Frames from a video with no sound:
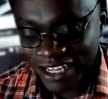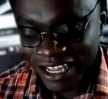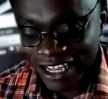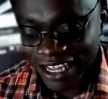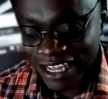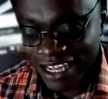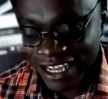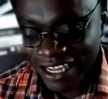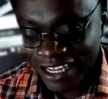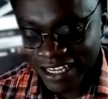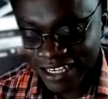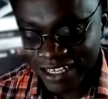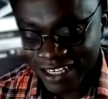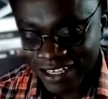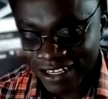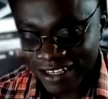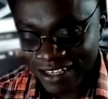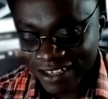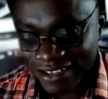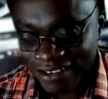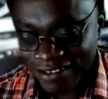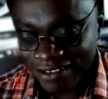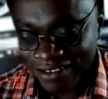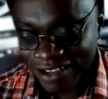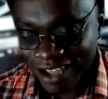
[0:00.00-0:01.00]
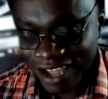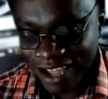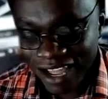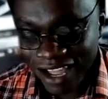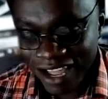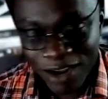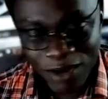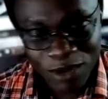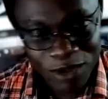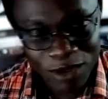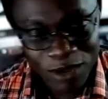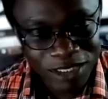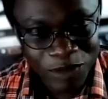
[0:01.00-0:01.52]
and I
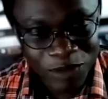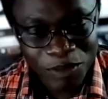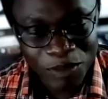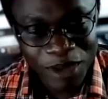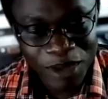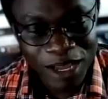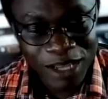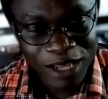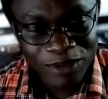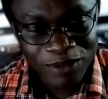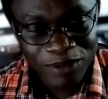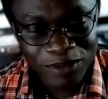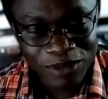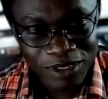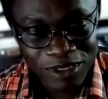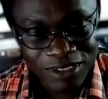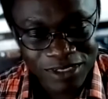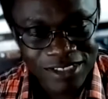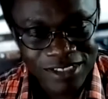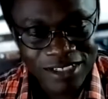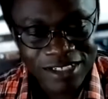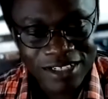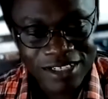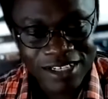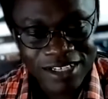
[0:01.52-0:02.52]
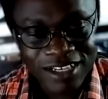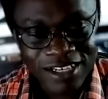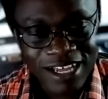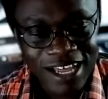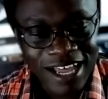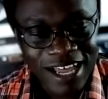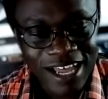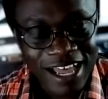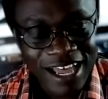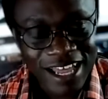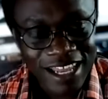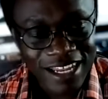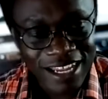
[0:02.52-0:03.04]
lost the password,
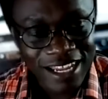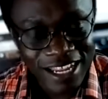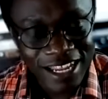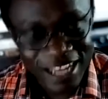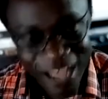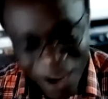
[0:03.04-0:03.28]
and then